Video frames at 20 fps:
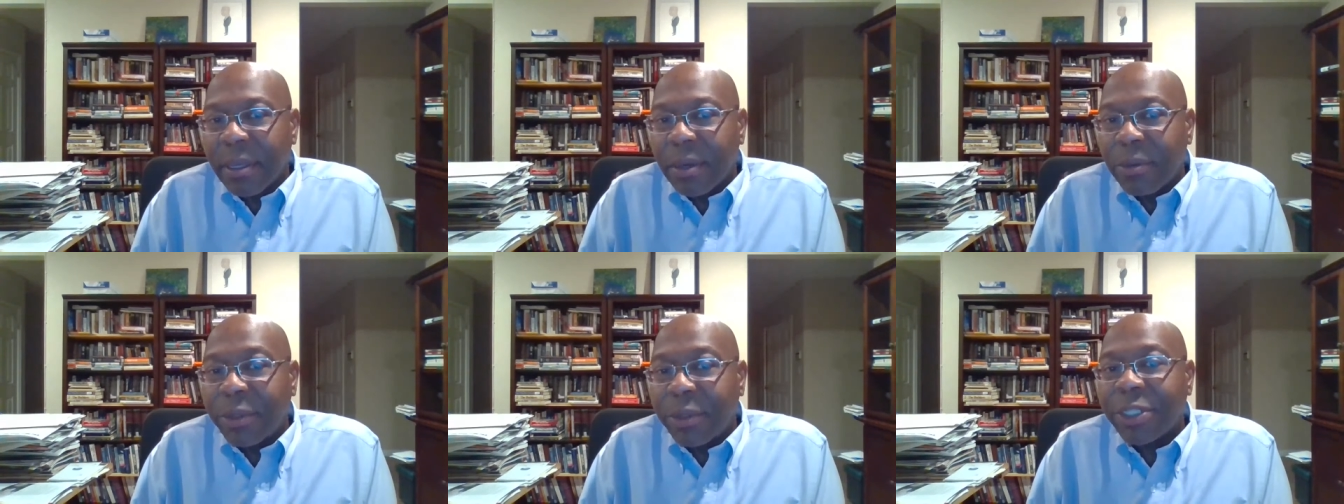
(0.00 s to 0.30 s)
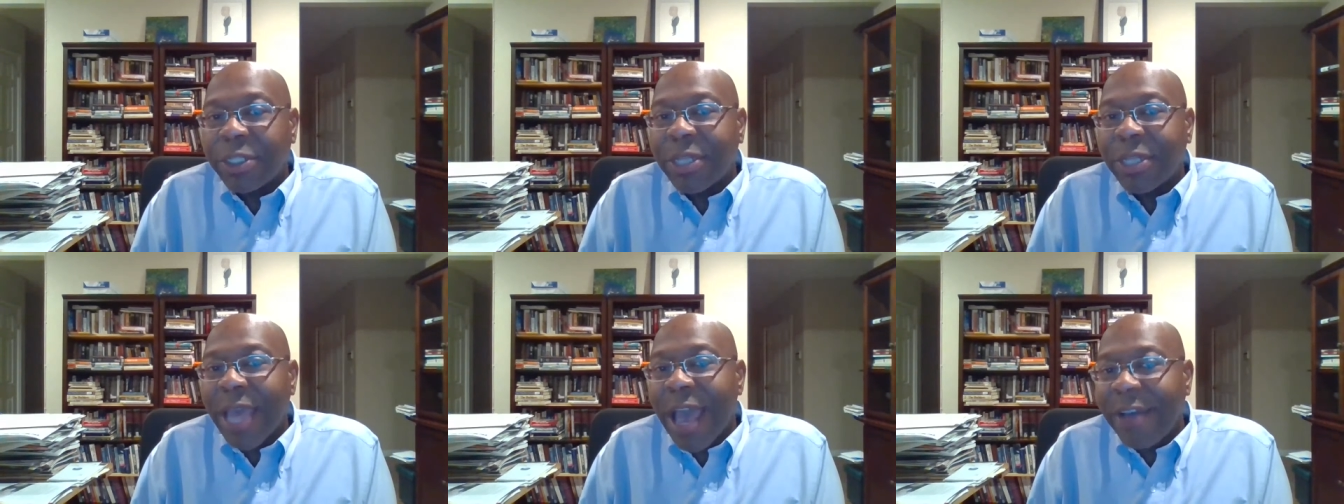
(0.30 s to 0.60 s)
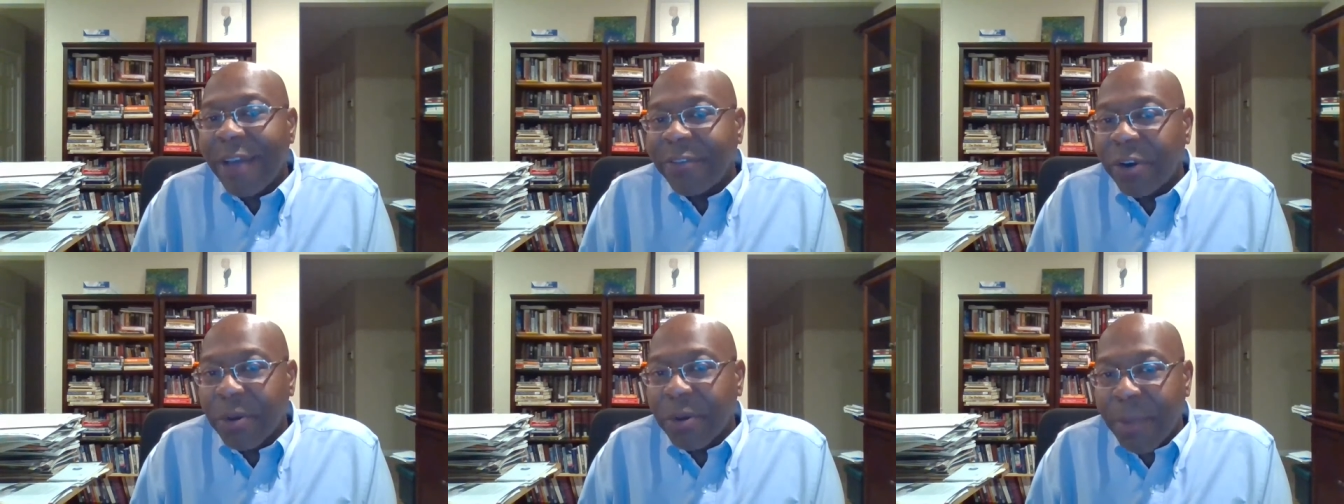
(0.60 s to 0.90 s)
which is
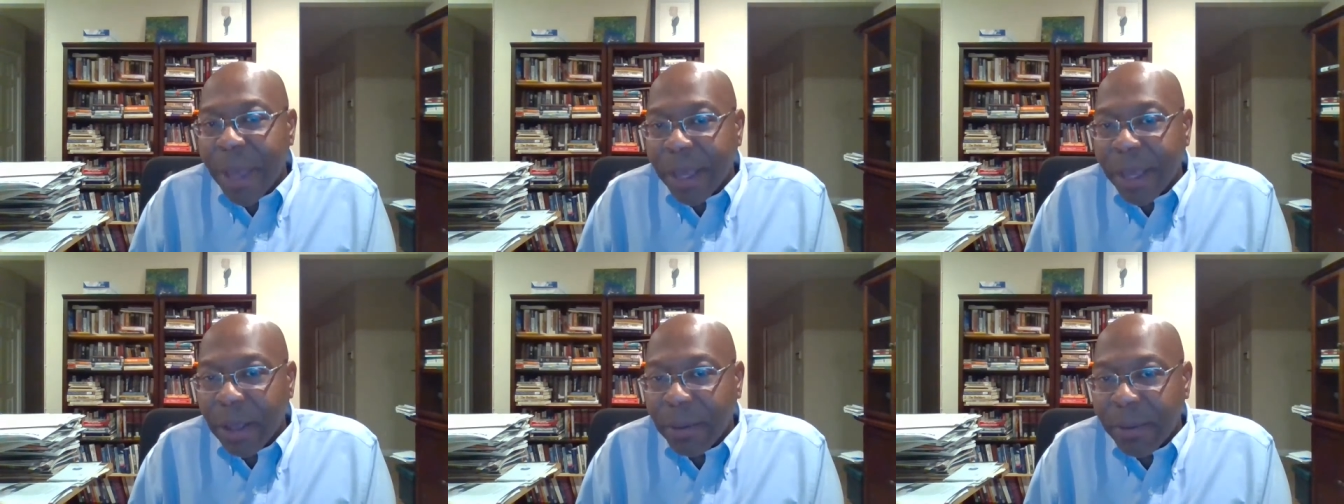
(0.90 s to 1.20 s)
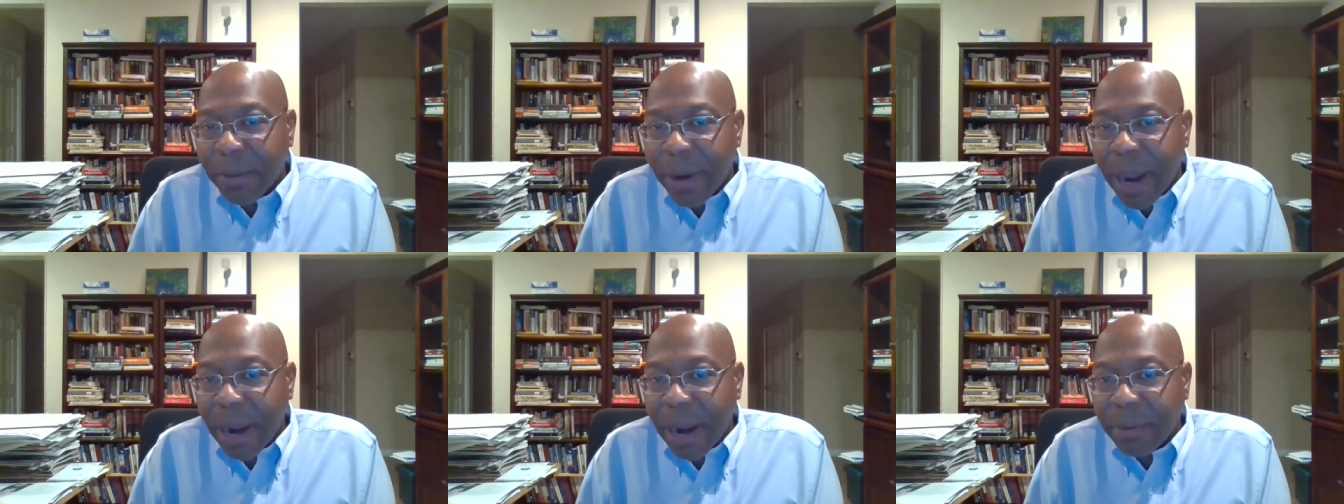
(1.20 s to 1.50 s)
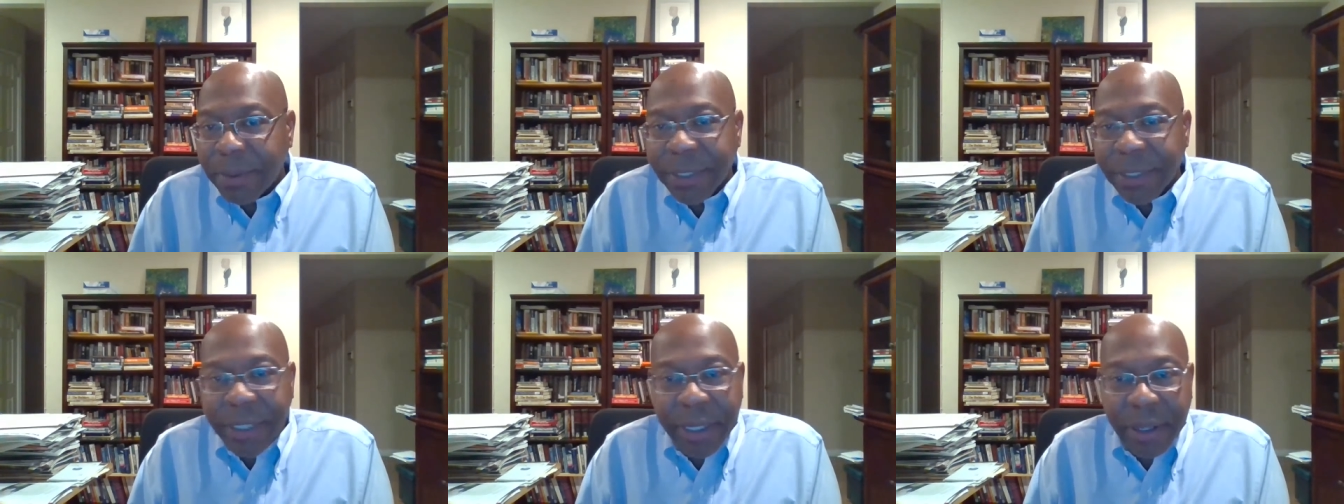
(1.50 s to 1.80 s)
after Michael
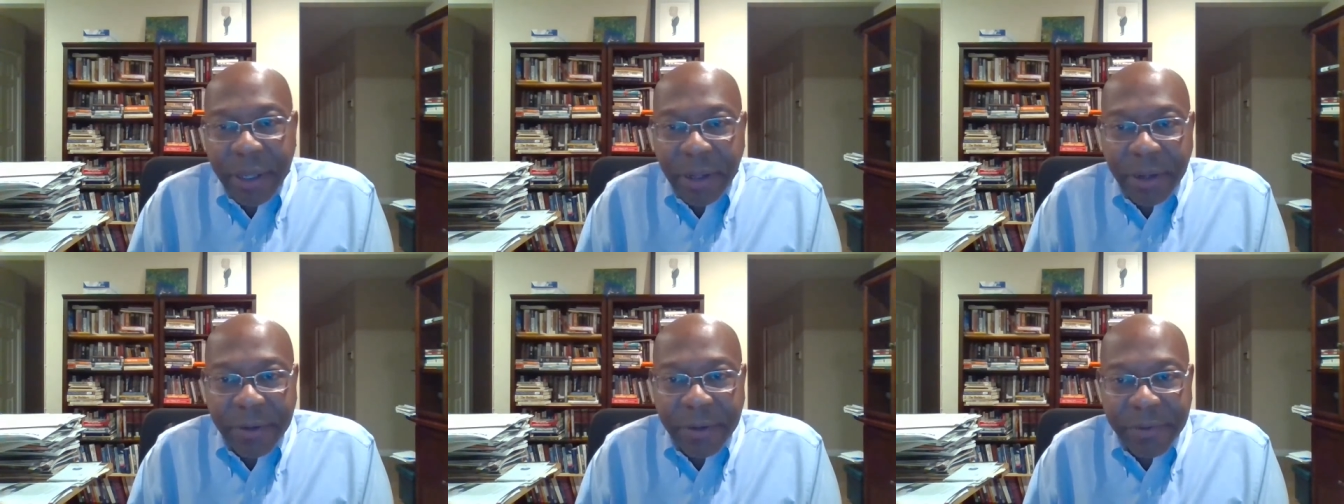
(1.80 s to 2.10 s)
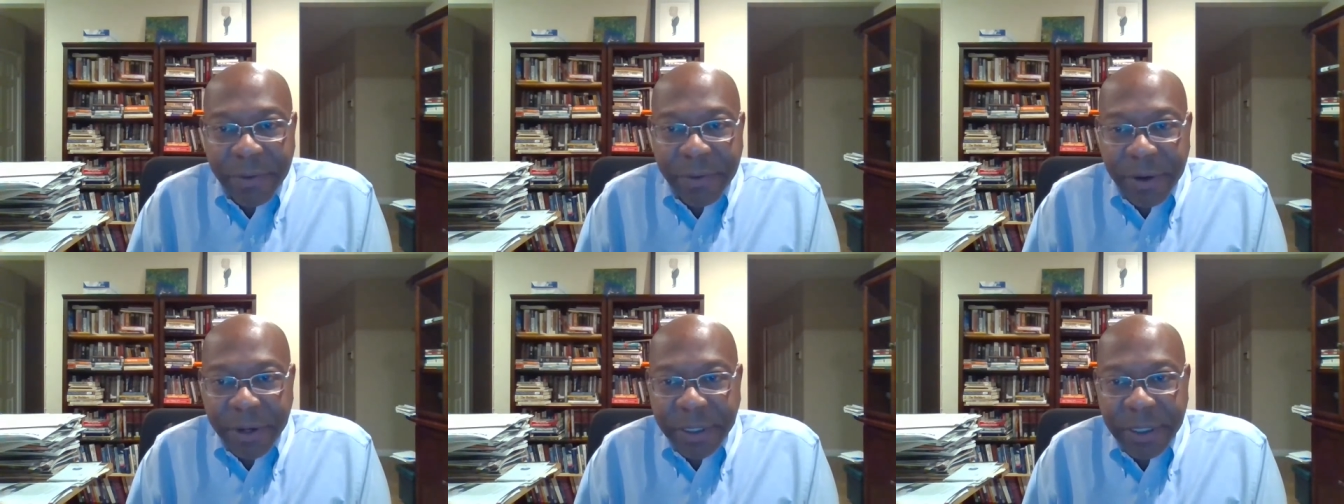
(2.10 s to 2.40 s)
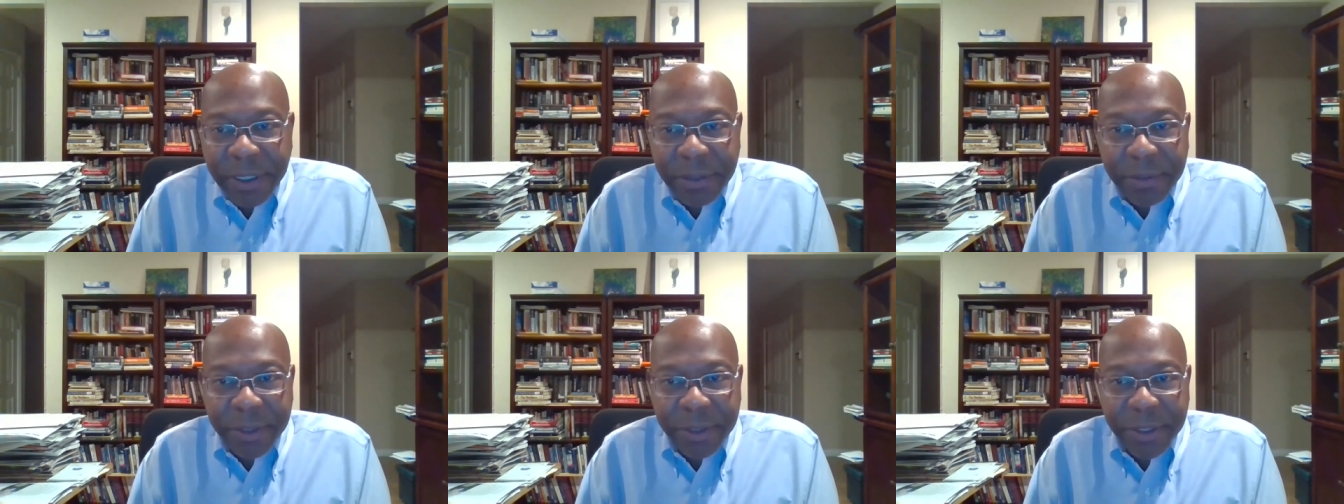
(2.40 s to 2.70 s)
Brown was killed in
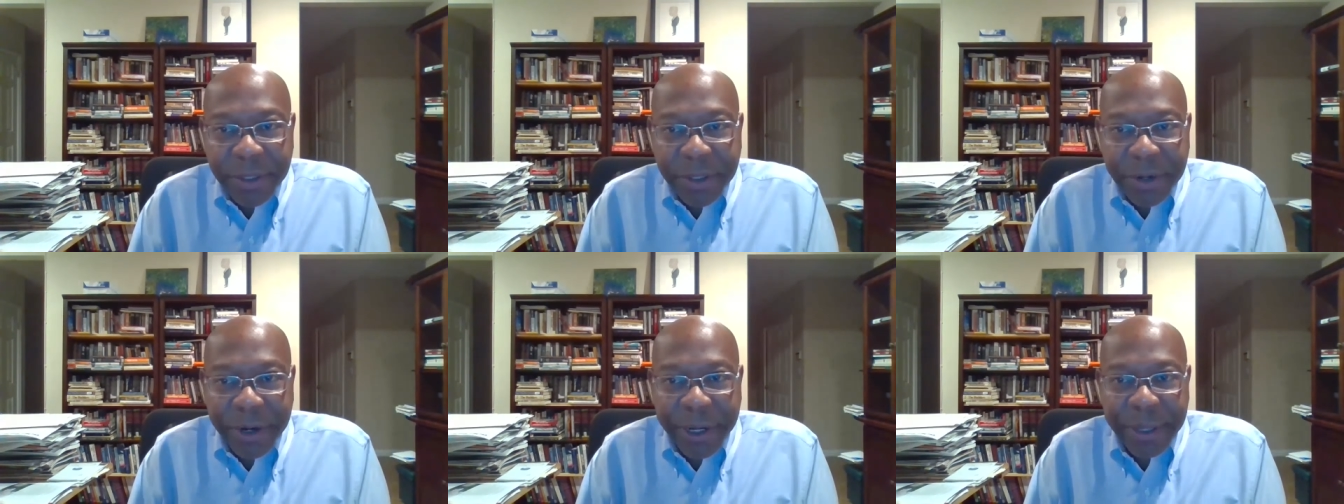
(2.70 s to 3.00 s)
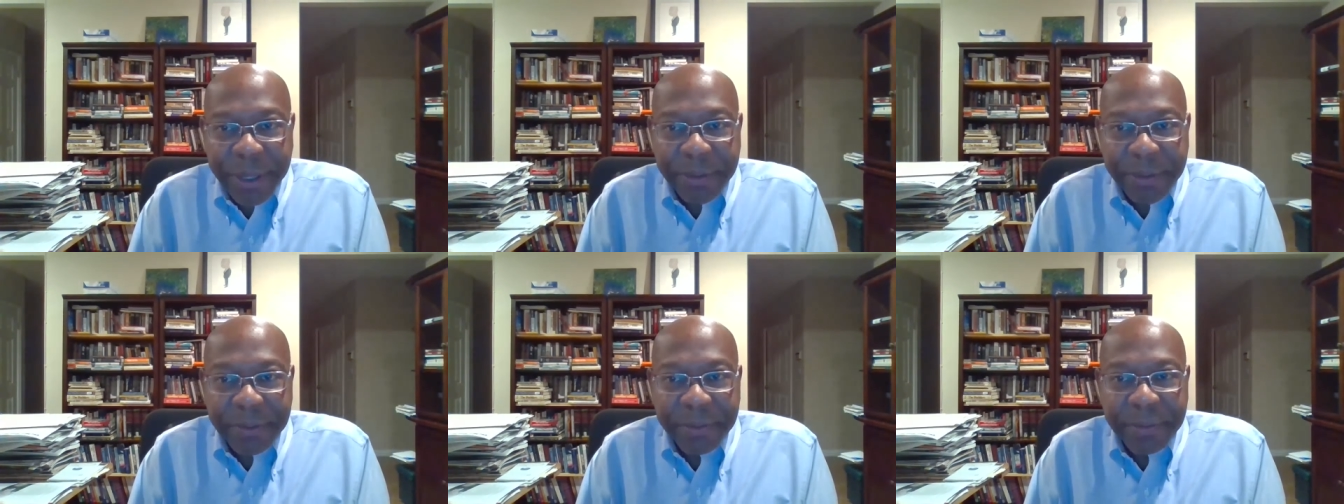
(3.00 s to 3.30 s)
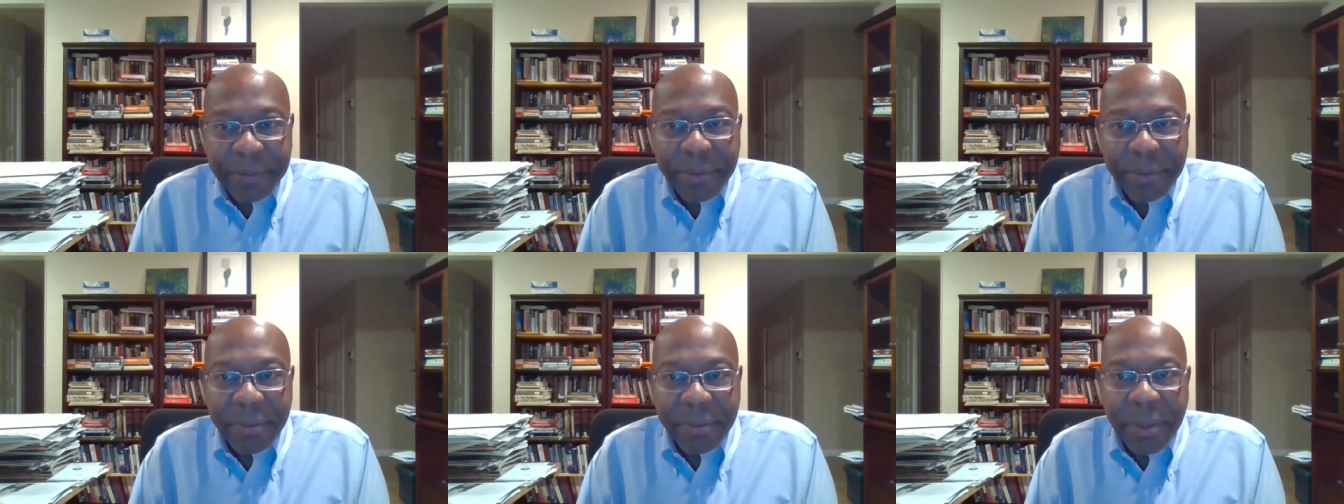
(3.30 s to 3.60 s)
Ferguson, Missouri,
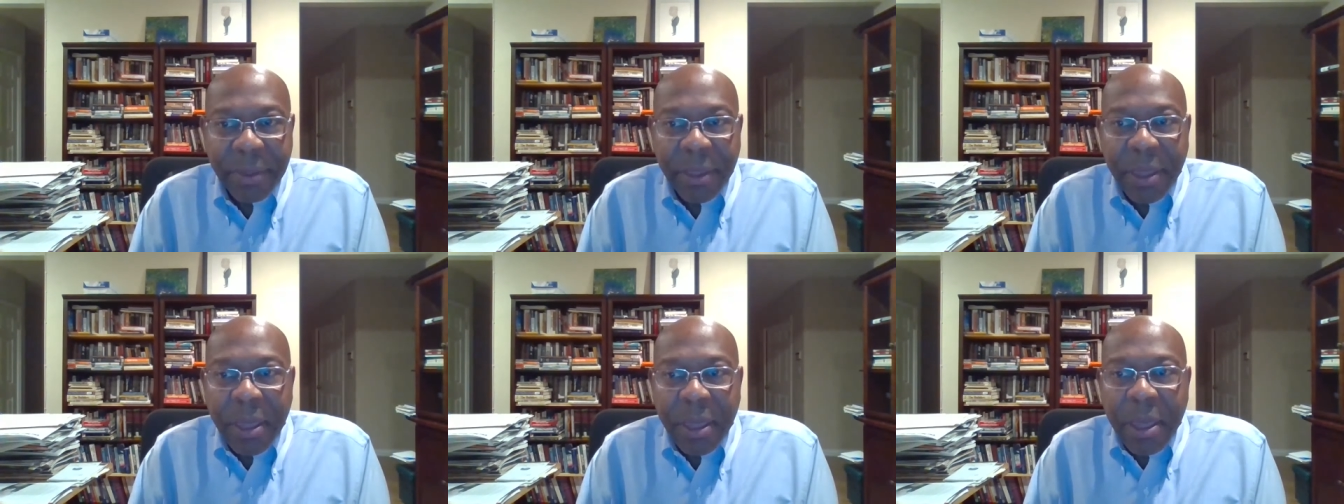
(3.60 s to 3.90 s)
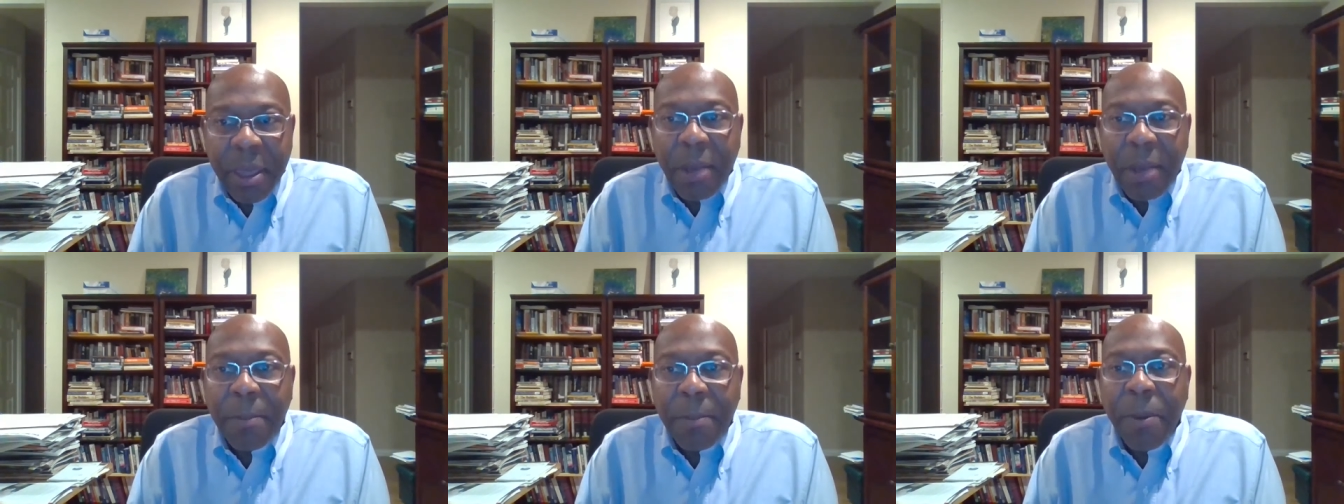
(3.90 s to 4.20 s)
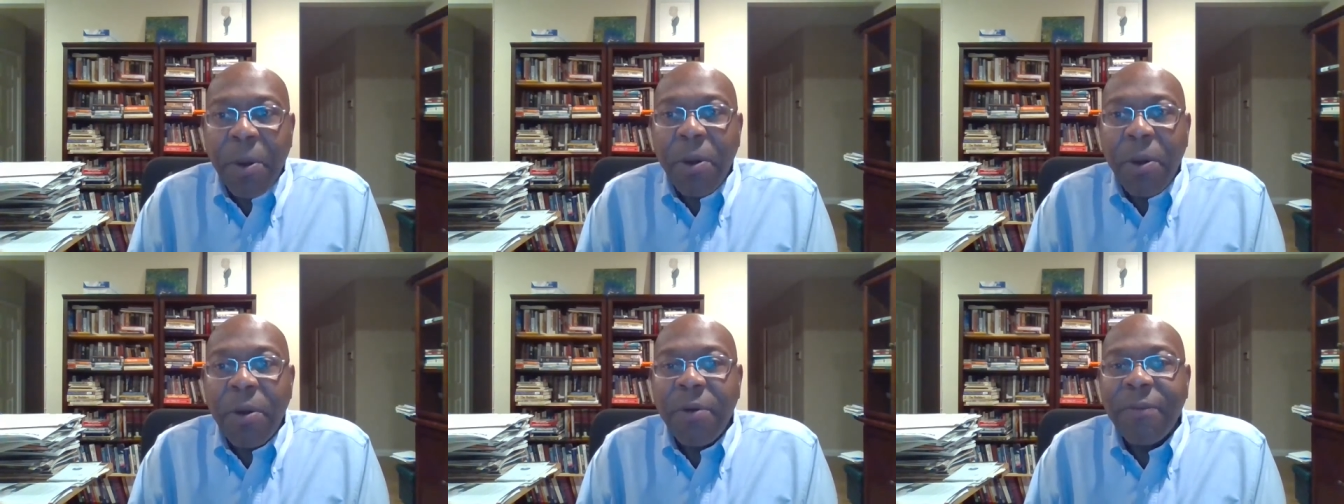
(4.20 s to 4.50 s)
a
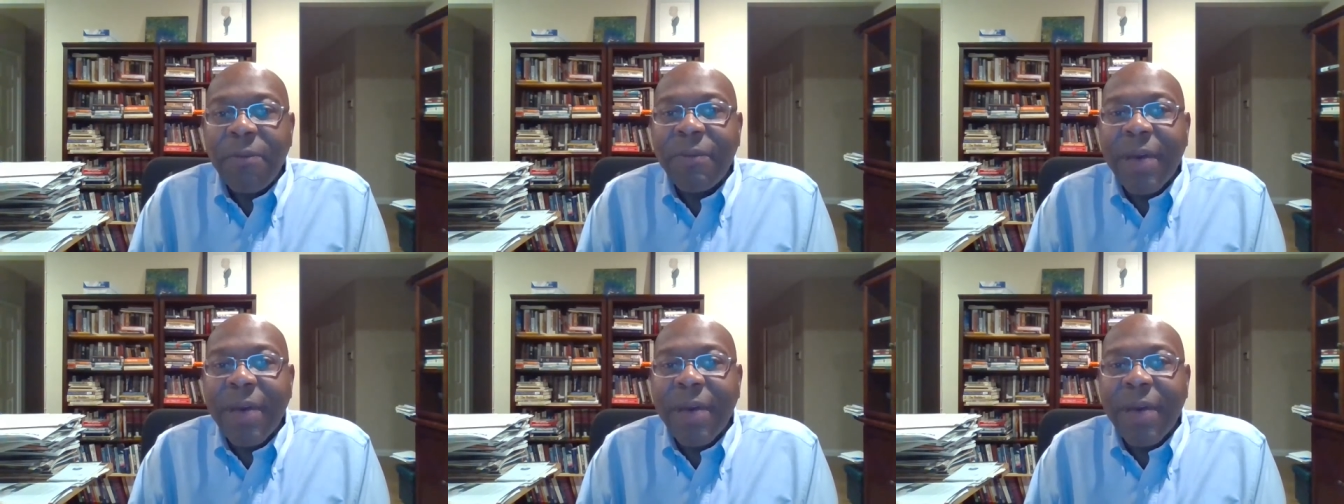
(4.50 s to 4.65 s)
poll